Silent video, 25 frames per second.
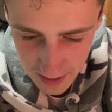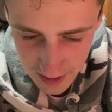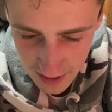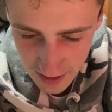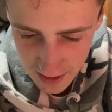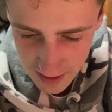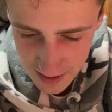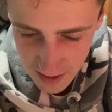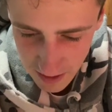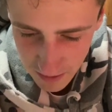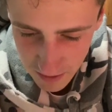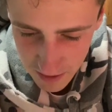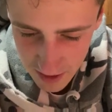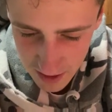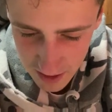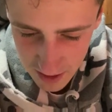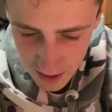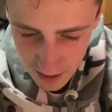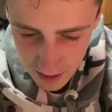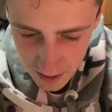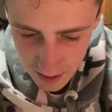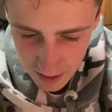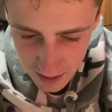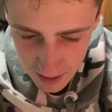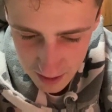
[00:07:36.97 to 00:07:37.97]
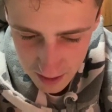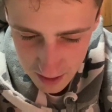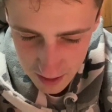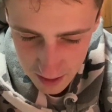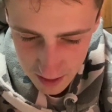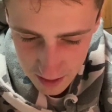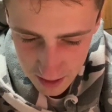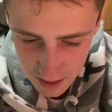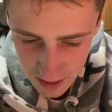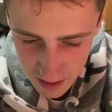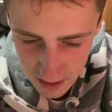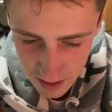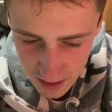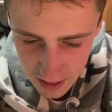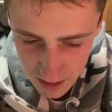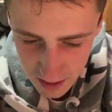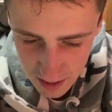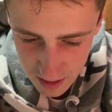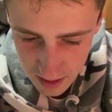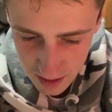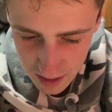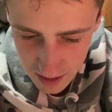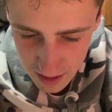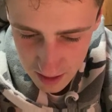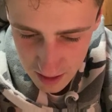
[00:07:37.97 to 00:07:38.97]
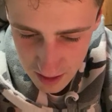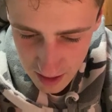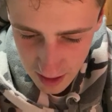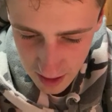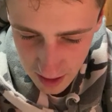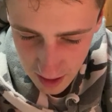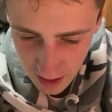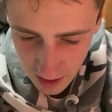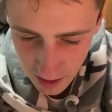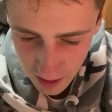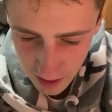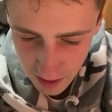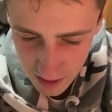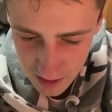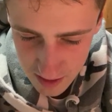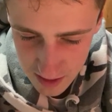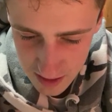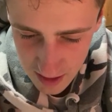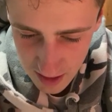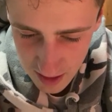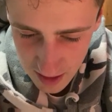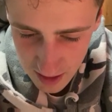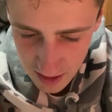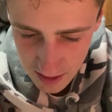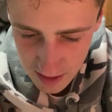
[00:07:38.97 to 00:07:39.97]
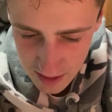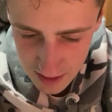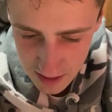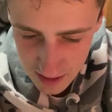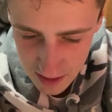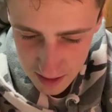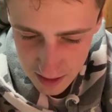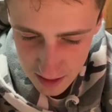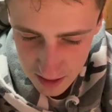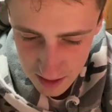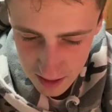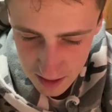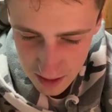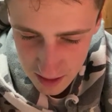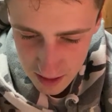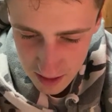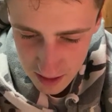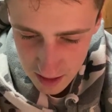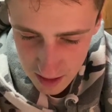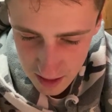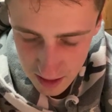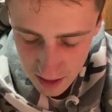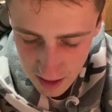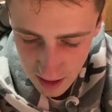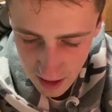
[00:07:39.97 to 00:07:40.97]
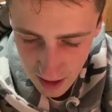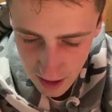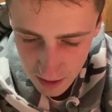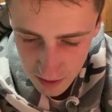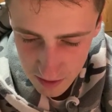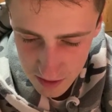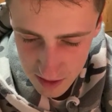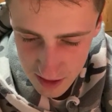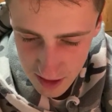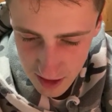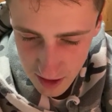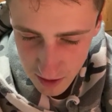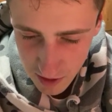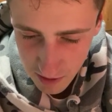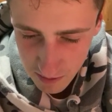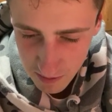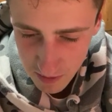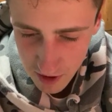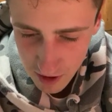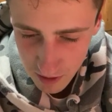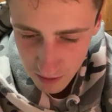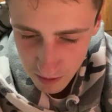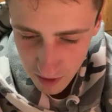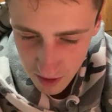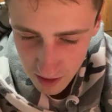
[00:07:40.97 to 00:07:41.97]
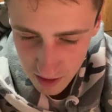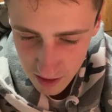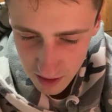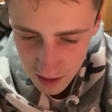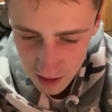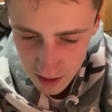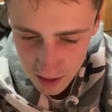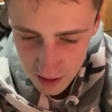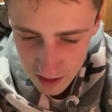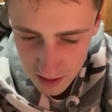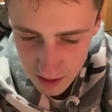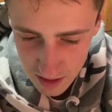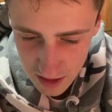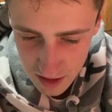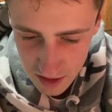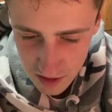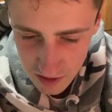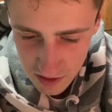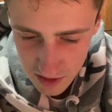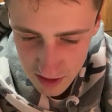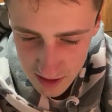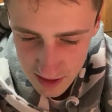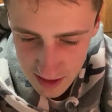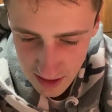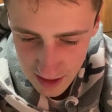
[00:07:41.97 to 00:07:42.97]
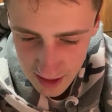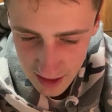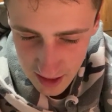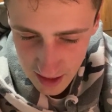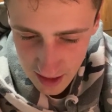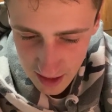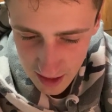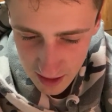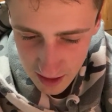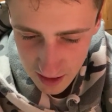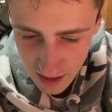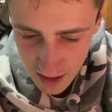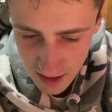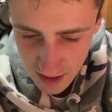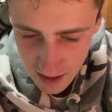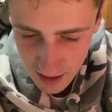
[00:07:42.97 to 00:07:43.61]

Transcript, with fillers: Is that one in here? Error Sands. I don't see you up here, brother. Did you just send it in?